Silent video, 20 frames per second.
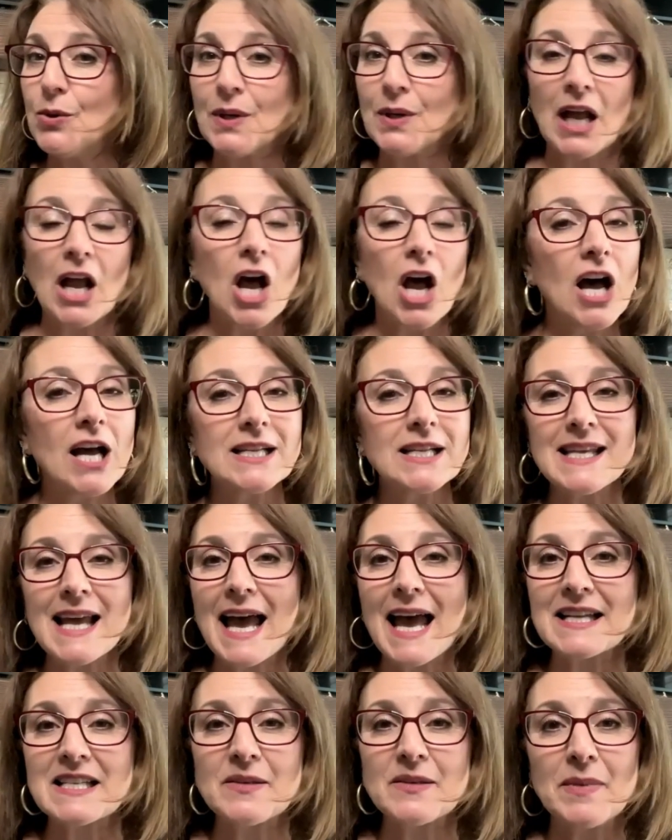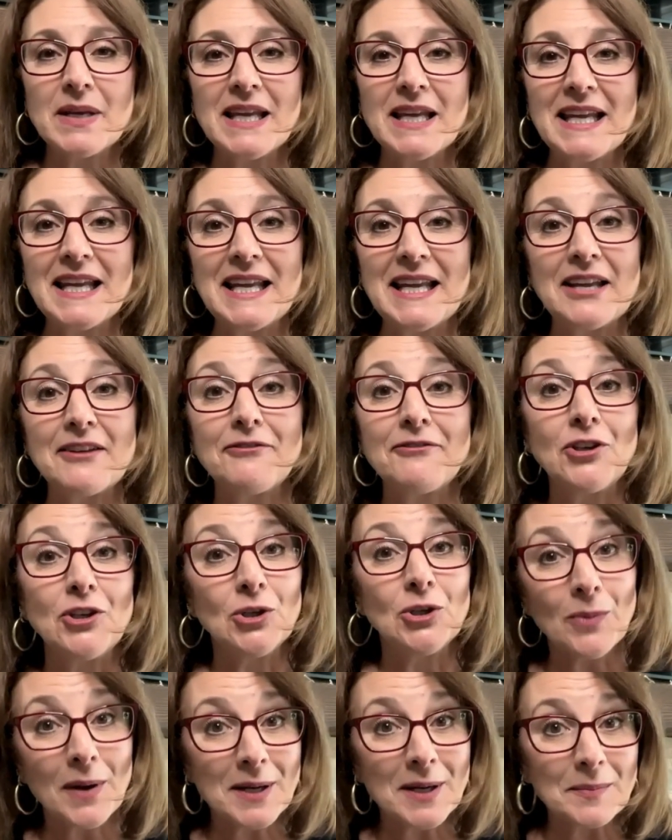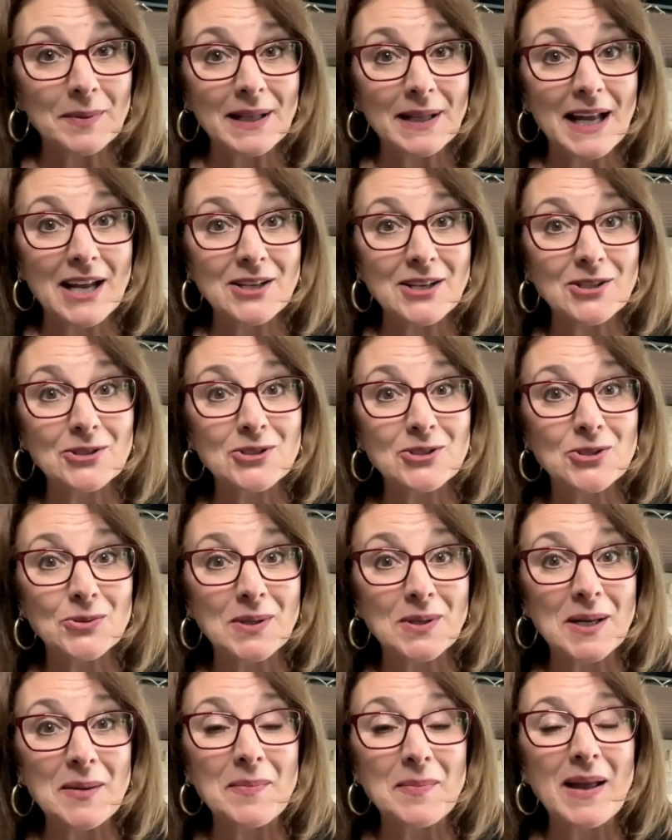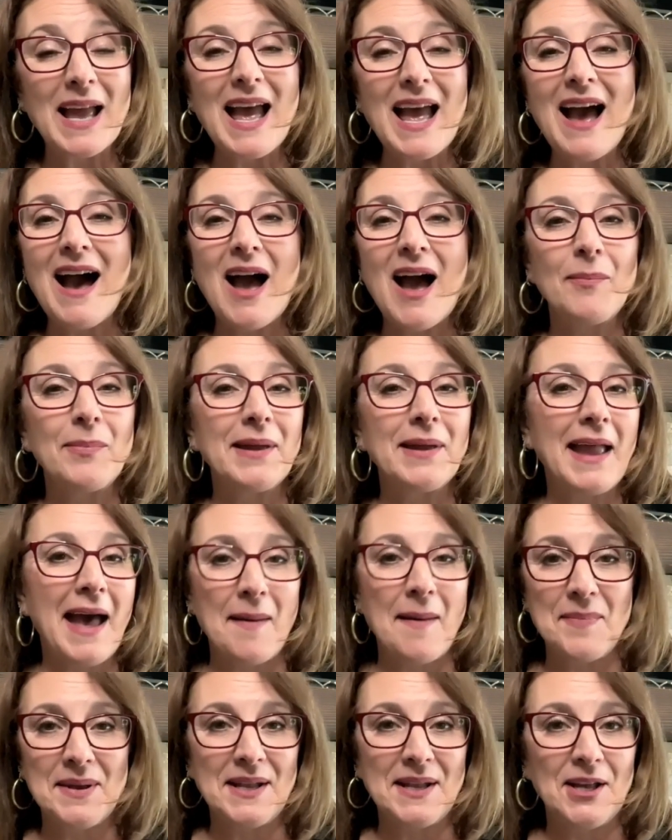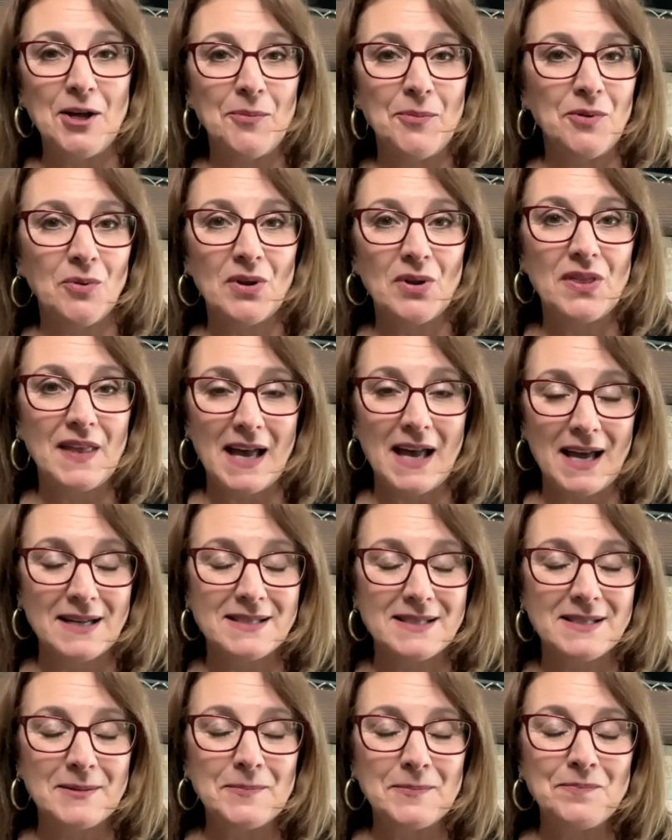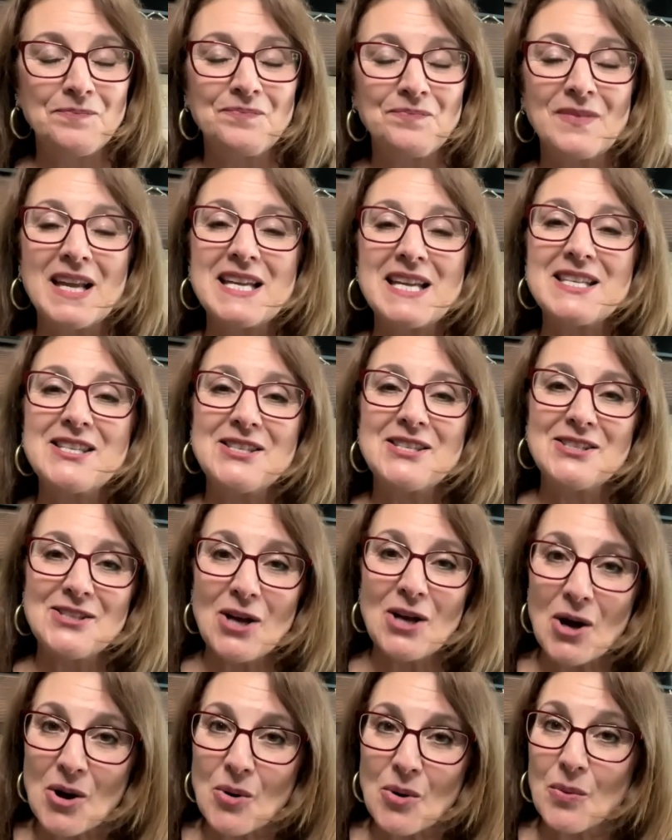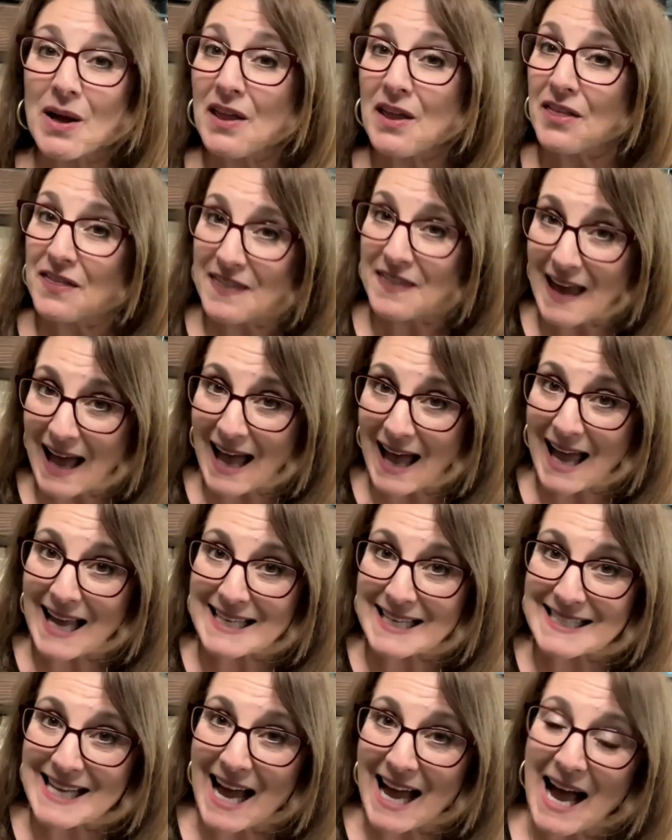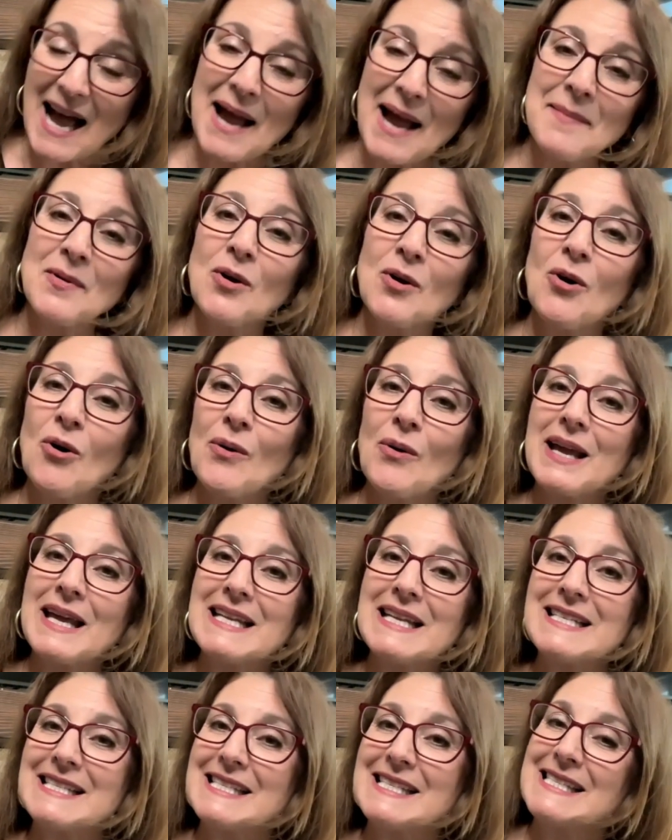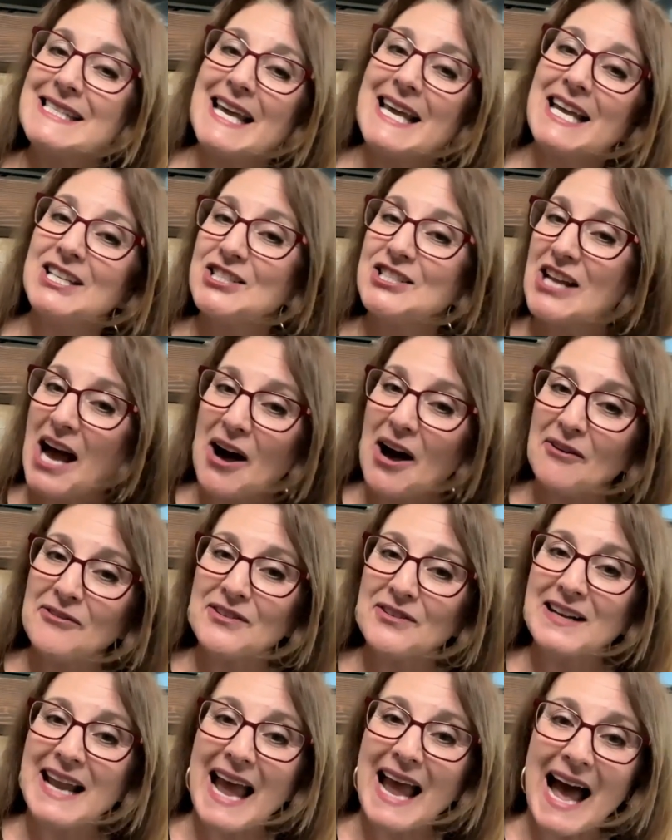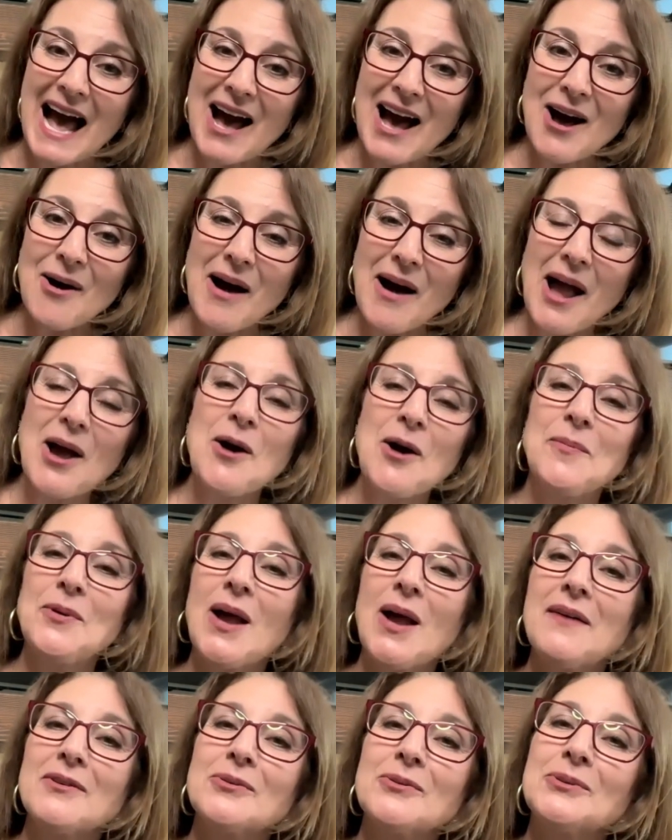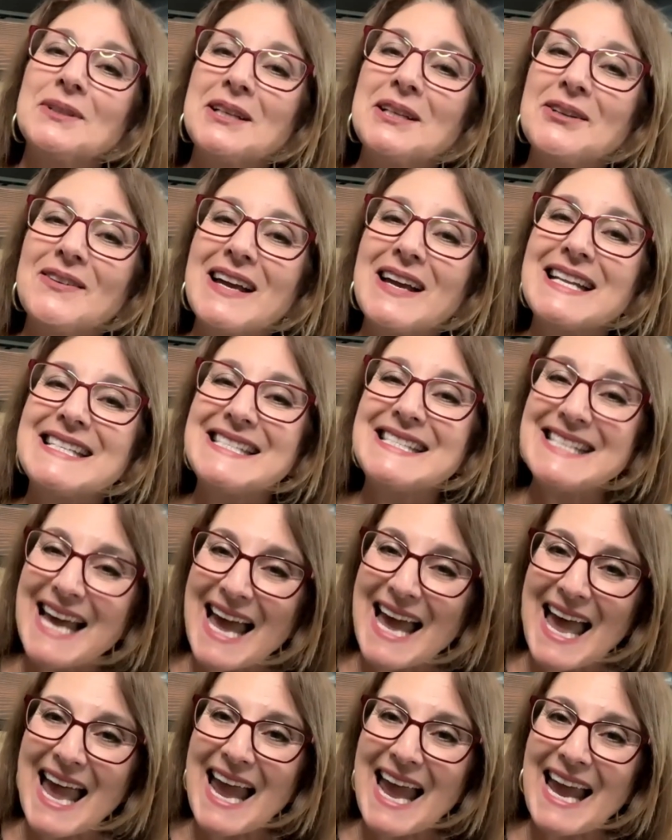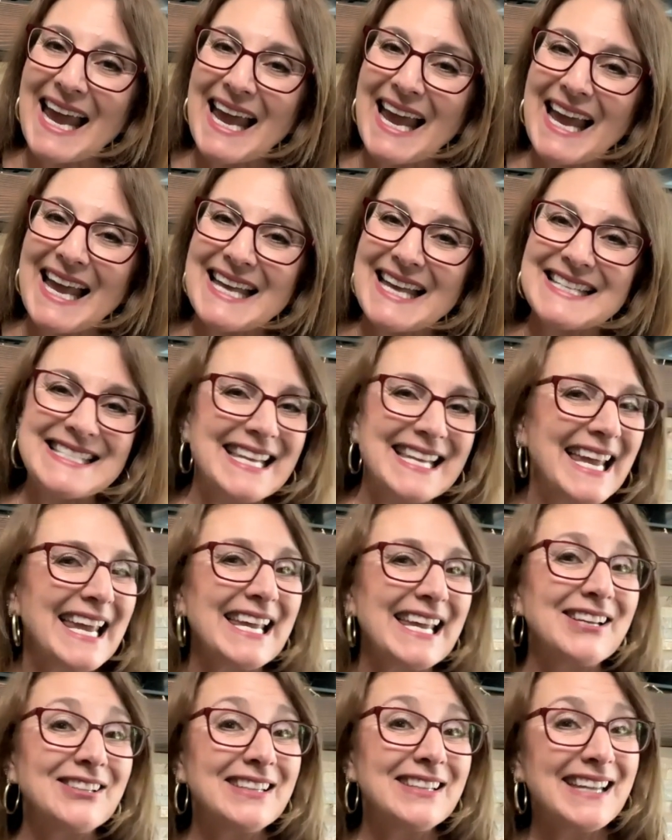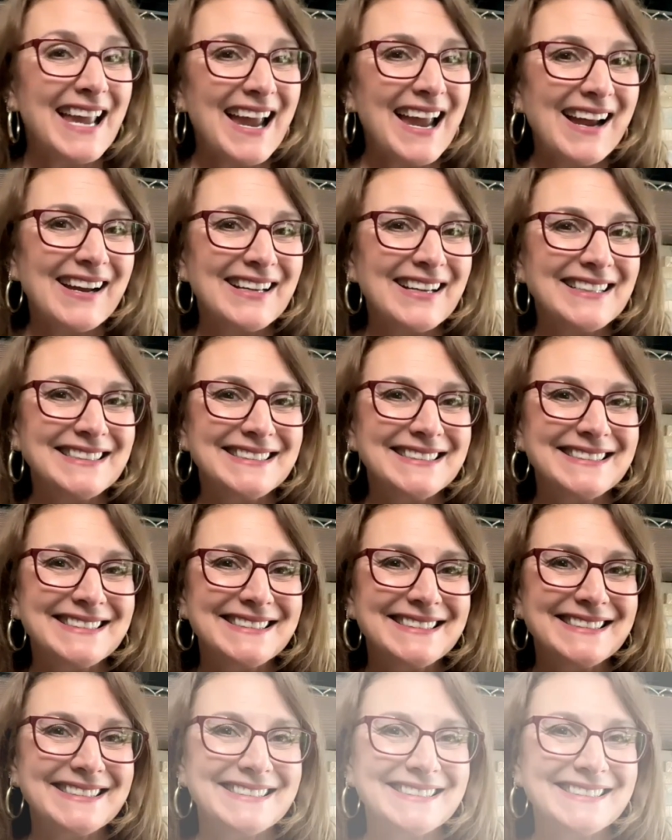You can contact me if you want to plan your trip. I'd be happy to help you with that. So, with that, I'm going to say ciao for now. I hope you have a really great day and take good care.